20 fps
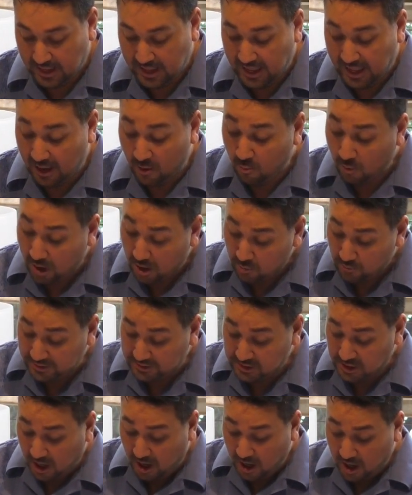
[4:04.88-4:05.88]
And while we
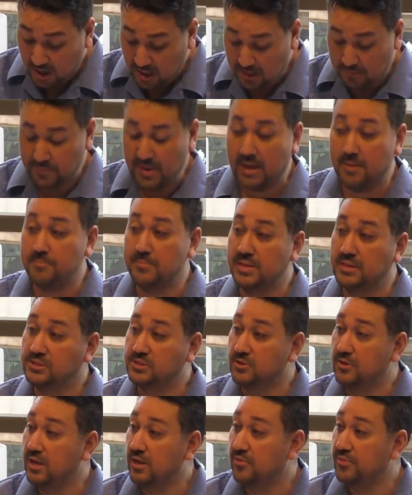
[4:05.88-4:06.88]
talk about
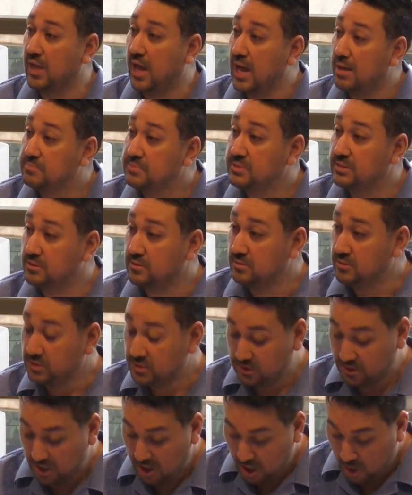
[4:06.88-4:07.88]
mental health
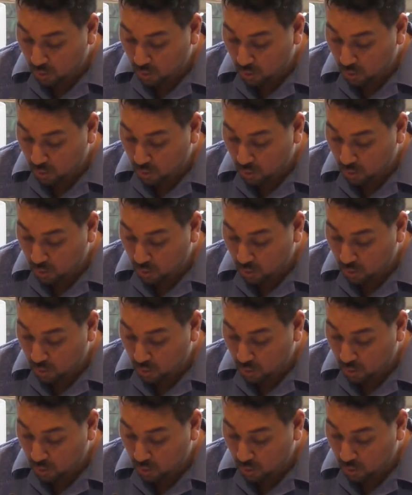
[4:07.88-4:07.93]
obstacles,